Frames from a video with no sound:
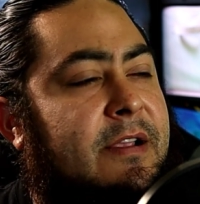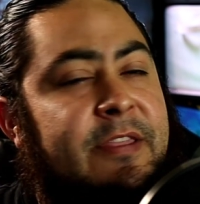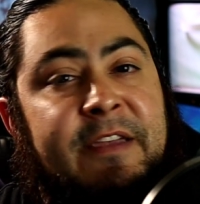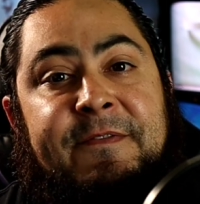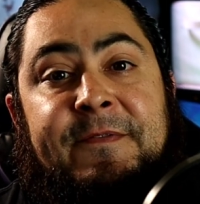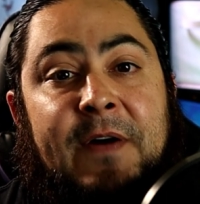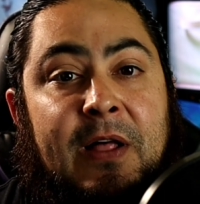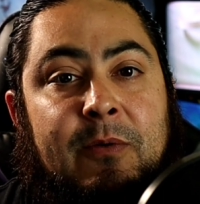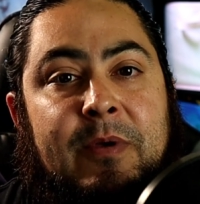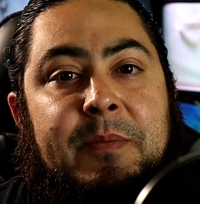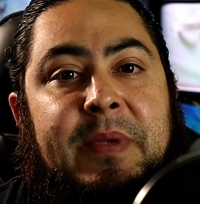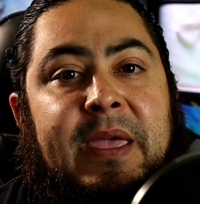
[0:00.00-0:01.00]
Are they
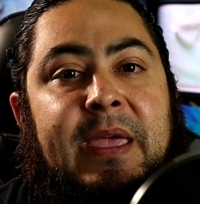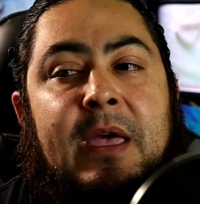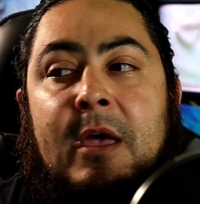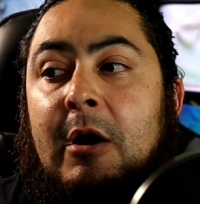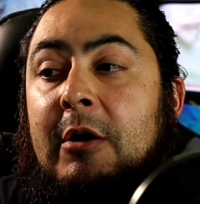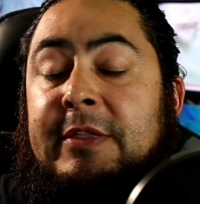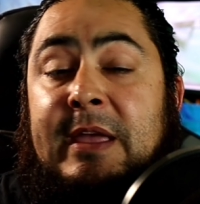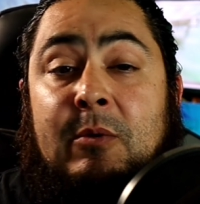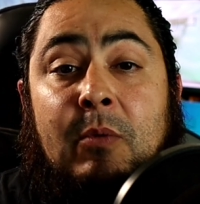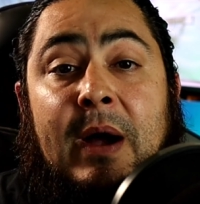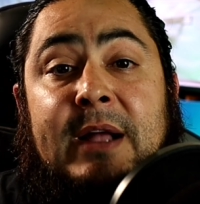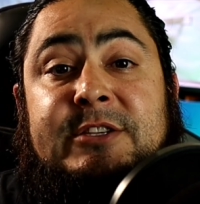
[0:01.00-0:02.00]
following me? Are they
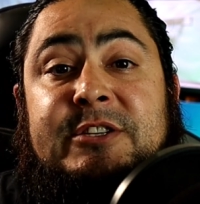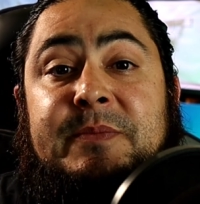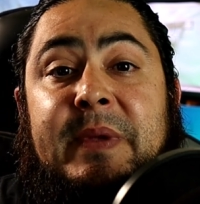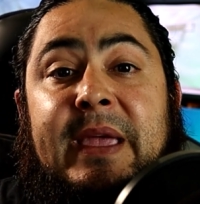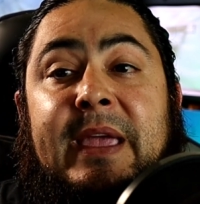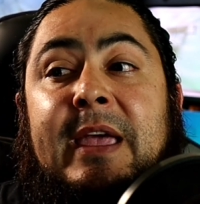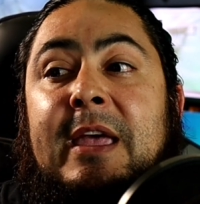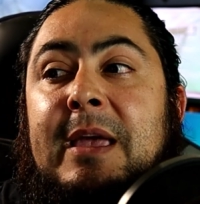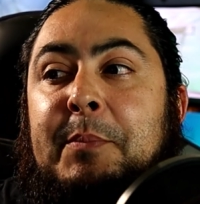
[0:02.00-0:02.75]
watching me?